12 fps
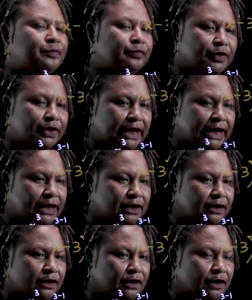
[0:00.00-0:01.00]
Okay?
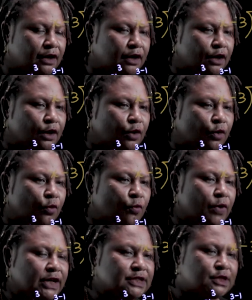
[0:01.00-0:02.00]

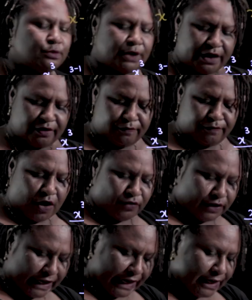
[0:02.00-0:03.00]
Once we have
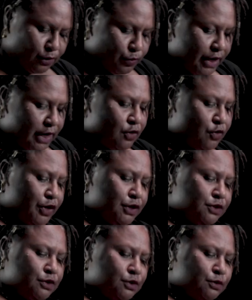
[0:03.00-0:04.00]
found that, we are
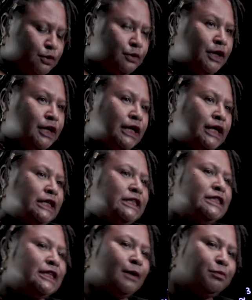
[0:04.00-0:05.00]
going to
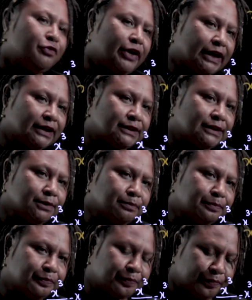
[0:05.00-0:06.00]
subtract.
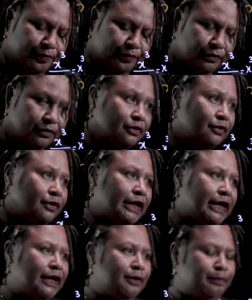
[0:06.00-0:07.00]

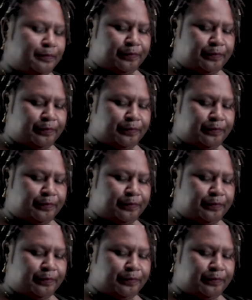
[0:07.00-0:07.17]
Okay?